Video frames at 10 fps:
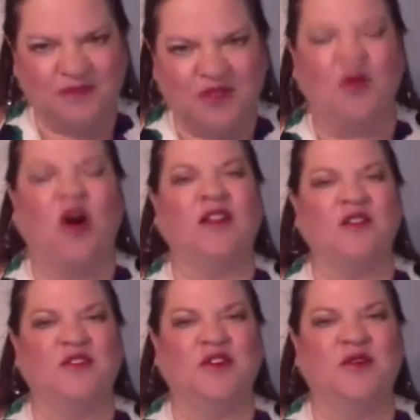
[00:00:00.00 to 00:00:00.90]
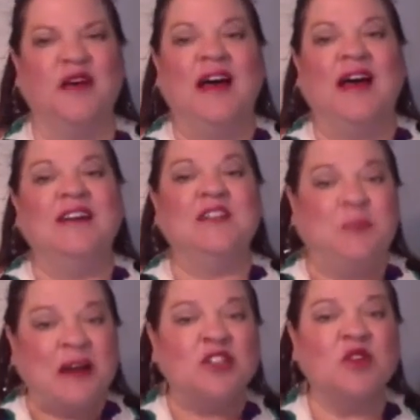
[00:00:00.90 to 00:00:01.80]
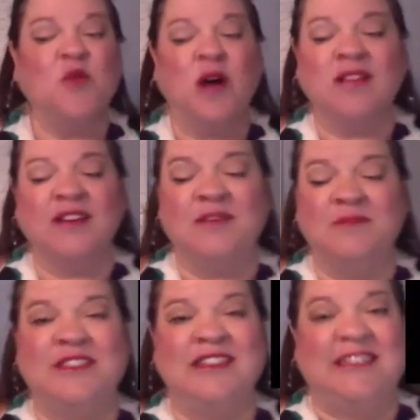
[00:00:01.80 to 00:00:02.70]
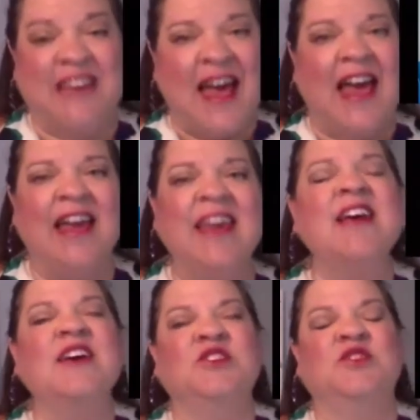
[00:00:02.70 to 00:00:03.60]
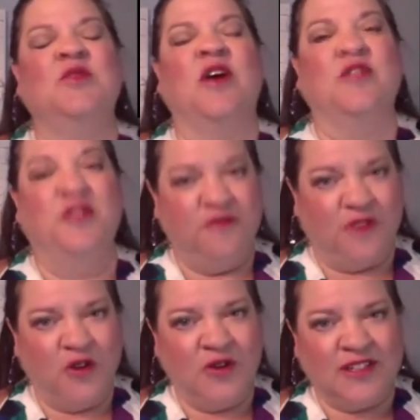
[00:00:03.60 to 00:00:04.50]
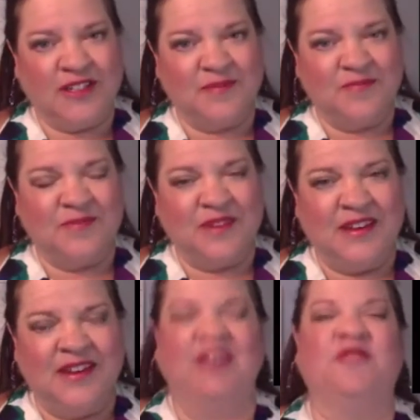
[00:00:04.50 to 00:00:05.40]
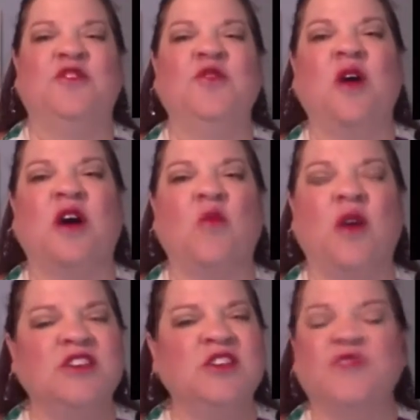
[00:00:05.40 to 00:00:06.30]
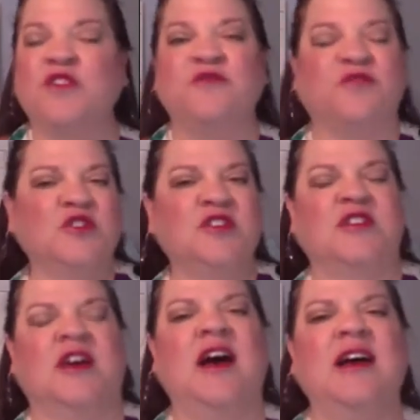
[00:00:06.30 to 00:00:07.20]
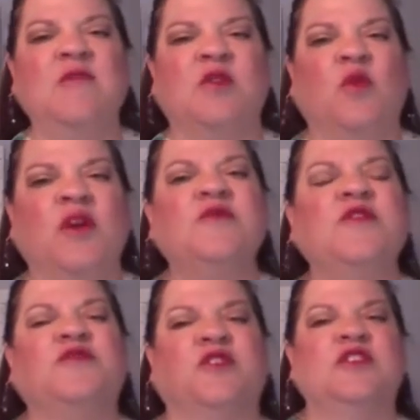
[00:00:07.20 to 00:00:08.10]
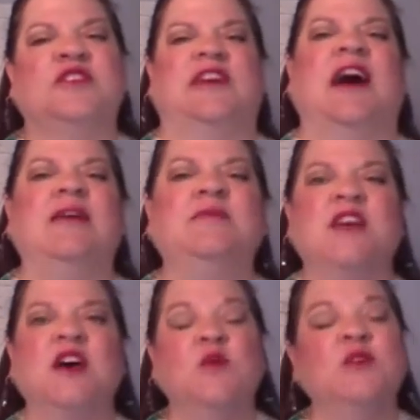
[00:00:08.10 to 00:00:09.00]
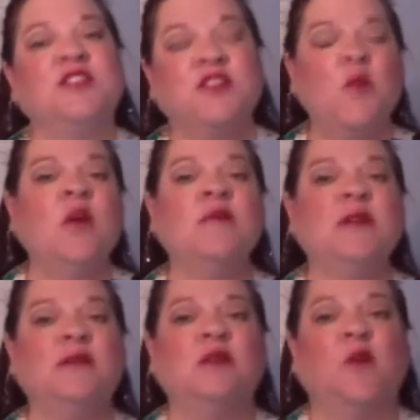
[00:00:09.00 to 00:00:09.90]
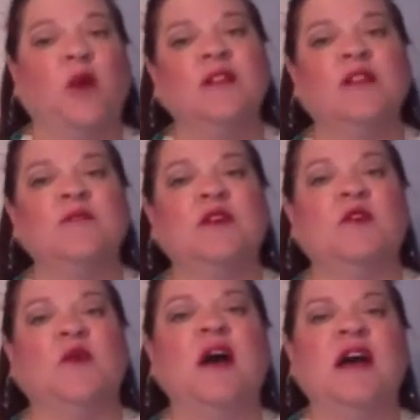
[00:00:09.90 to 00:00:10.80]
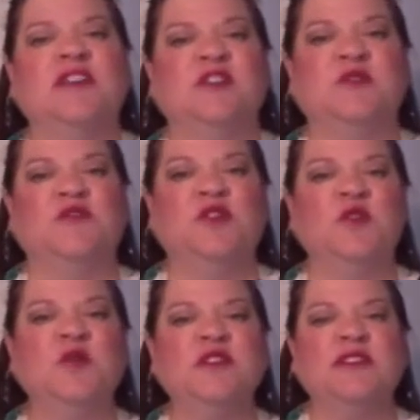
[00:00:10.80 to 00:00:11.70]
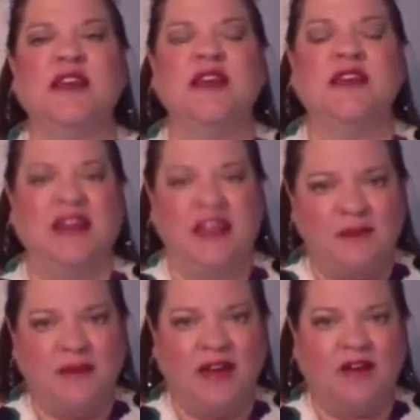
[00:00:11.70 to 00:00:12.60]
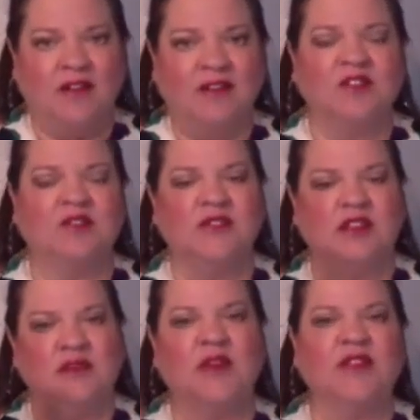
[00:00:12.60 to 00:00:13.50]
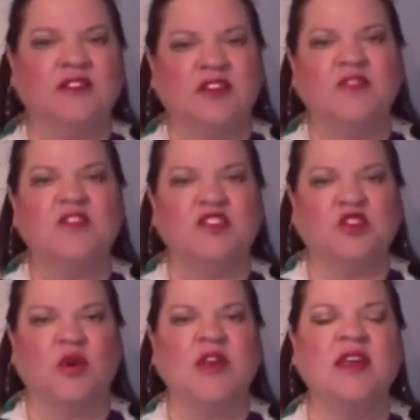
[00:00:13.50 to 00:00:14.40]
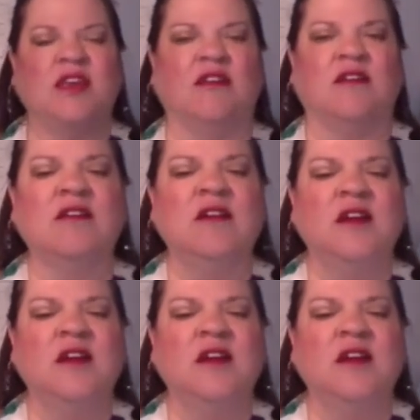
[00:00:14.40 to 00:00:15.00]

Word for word: to all of you. Special welcome today to our new folks. If you are watching for the first time or one of the first times, we still want to be able to welcome you. So if you would send an email to the email that's on the screen here,